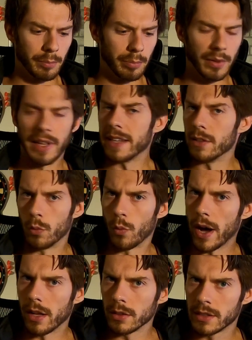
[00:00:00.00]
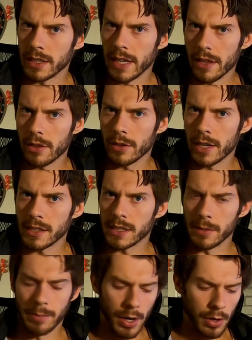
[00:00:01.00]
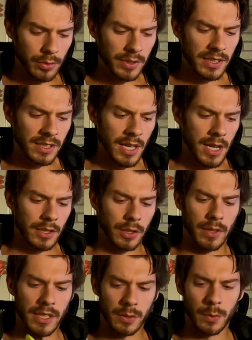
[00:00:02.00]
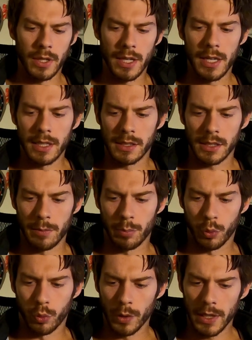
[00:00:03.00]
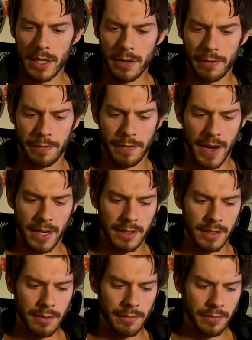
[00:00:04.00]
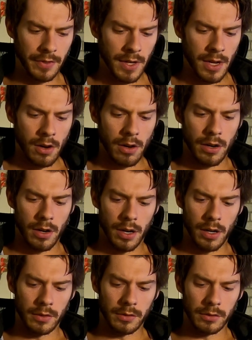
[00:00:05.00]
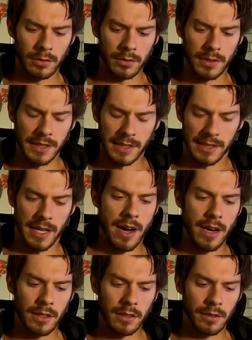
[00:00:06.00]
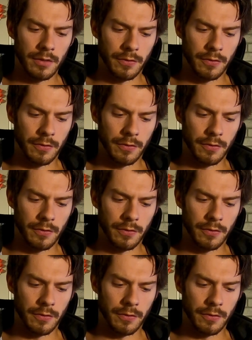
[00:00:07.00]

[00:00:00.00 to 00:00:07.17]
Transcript: blend well together, I suppose. So this one is a pretty effective design